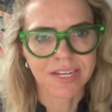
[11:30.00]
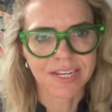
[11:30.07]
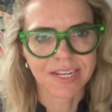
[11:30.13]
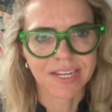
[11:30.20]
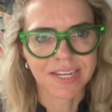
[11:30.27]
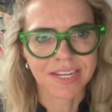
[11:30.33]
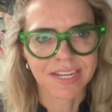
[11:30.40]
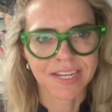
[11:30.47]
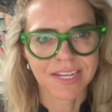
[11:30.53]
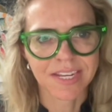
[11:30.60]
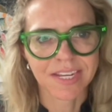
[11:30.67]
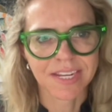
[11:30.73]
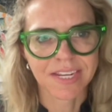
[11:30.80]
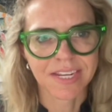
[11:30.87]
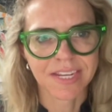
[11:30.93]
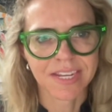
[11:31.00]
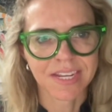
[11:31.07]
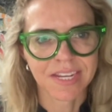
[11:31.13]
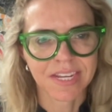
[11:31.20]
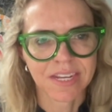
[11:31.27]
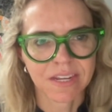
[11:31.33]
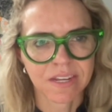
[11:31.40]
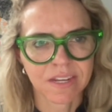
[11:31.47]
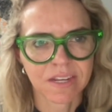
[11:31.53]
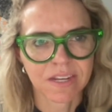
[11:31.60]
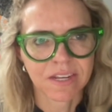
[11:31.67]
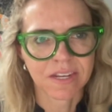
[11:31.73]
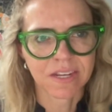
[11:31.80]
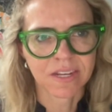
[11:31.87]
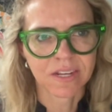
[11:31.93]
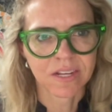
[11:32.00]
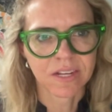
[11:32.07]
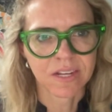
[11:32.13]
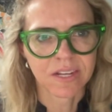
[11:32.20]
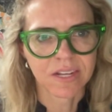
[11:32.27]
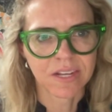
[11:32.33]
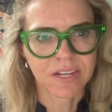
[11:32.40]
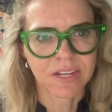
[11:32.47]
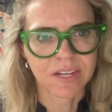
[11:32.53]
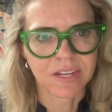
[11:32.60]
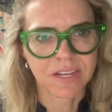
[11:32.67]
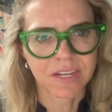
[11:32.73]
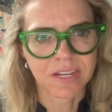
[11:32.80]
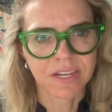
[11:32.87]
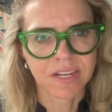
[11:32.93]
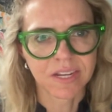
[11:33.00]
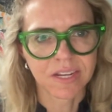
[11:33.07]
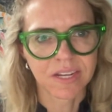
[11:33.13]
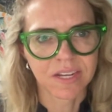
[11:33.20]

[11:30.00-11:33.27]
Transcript: This person isn't speaking.